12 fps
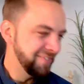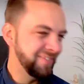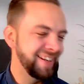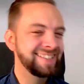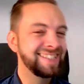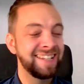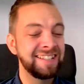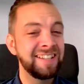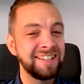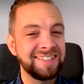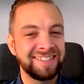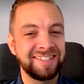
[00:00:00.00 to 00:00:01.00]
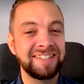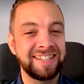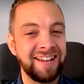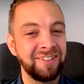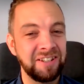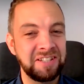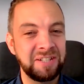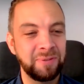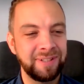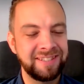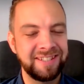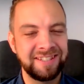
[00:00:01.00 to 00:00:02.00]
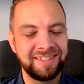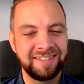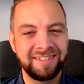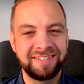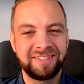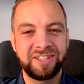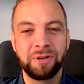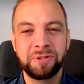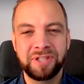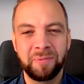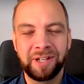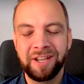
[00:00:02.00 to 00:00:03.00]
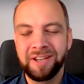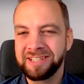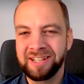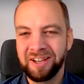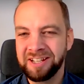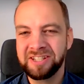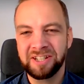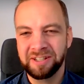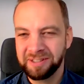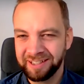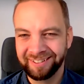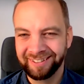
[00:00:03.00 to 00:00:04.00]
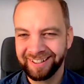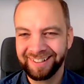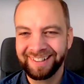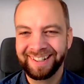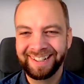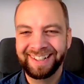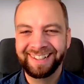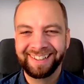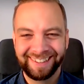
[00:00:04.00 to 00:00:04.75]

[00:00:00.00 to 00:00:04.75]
Fantastic. It does just sound like she wanted to show someone her slideshow, like.